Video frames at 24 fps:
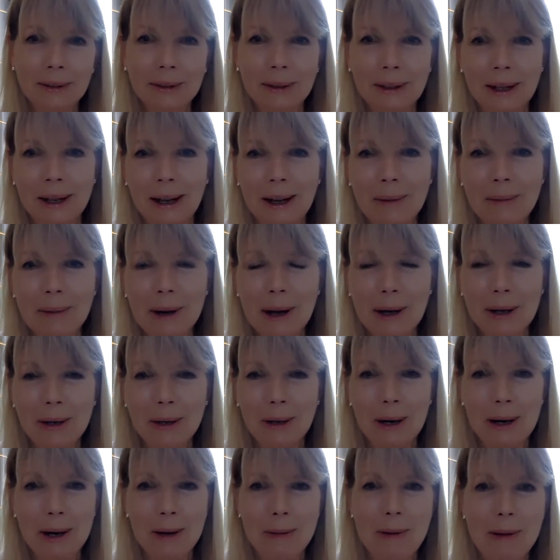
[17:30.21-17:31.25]
I'm not
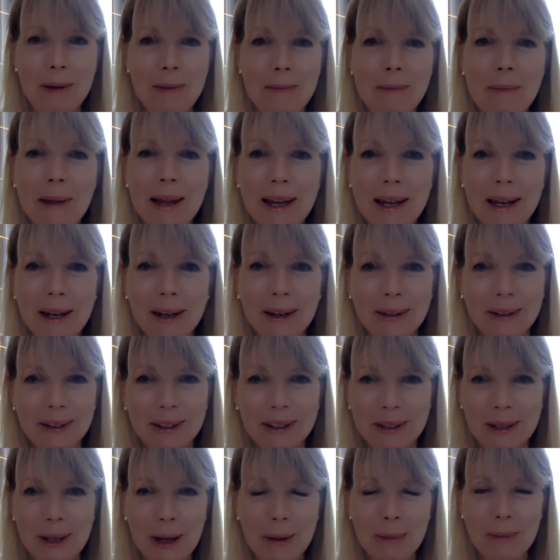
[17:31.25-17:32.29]
trying to be mean or
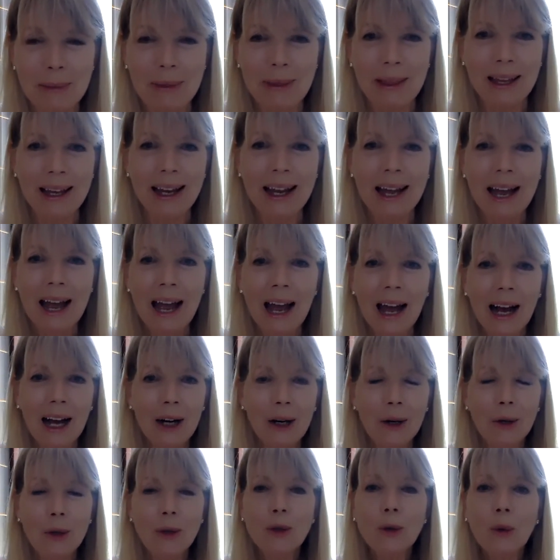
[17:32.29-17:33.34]
something. I
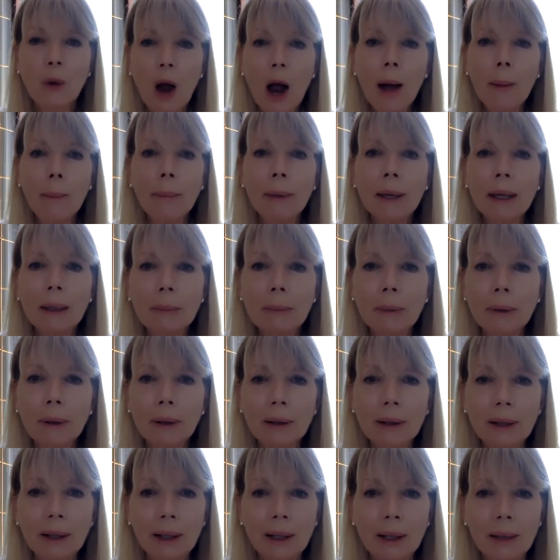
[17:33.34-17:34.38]
don't drop
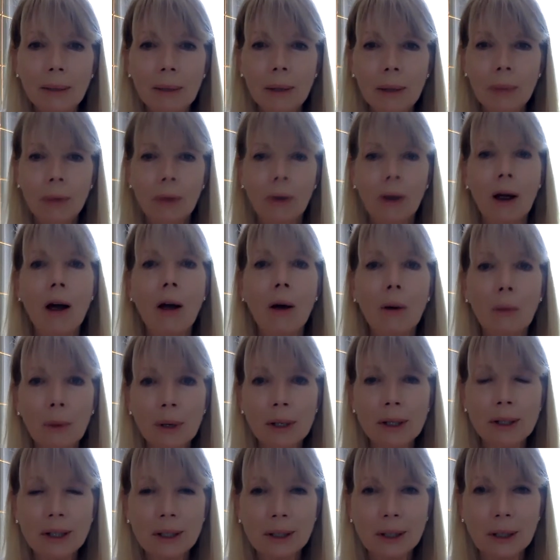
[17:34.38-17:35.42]
people. People are
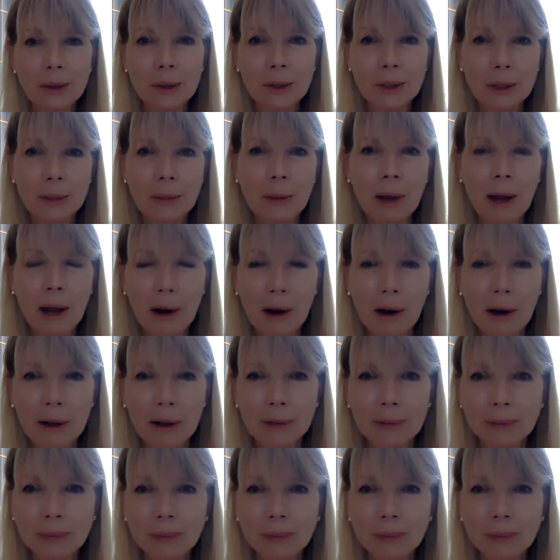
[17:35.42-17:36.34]
always close to my heart.